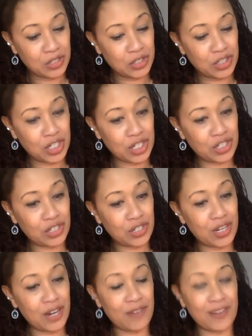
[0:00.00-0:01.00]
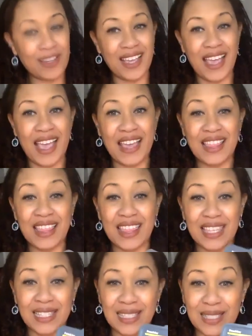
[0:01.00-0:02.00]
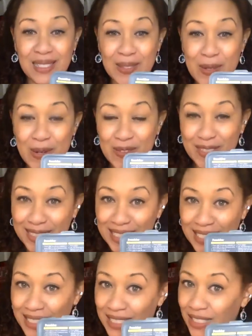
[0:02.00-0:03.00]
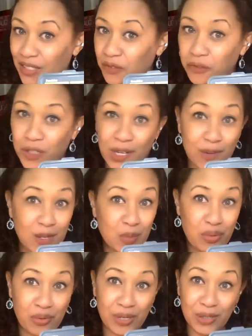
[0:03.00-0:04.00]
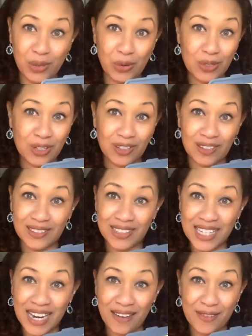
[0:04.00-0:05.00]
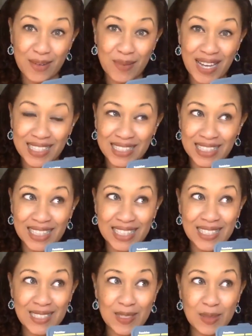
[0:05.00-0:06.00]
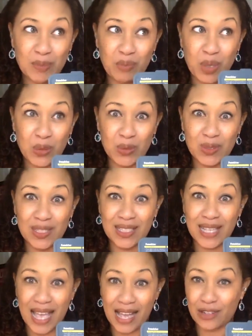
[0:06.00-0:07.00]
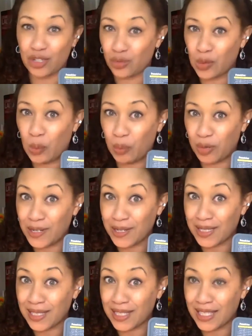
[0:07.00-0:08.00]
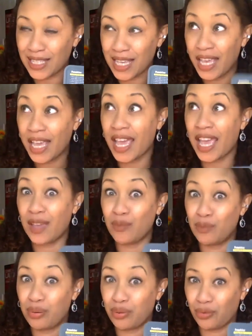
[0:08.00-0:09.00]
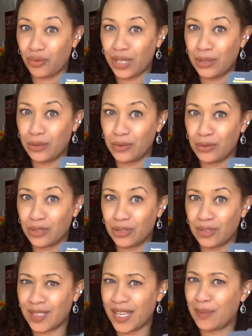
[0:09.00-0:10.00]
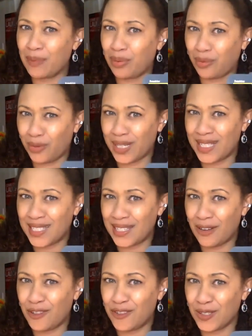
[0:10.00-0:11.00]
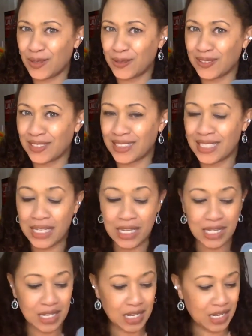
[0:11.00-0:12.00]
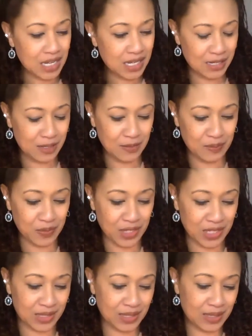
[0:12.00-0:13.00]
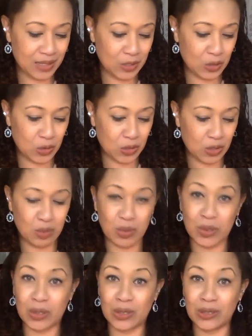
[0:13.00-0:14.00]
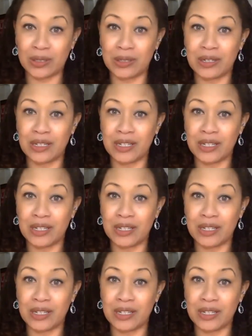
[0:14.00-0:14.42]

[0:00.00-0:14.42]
dictionary and thesaurus. This is very pre-Google. Everybody, this is post actual books and pre-Google and pre-cell phones. Um, this is adorable.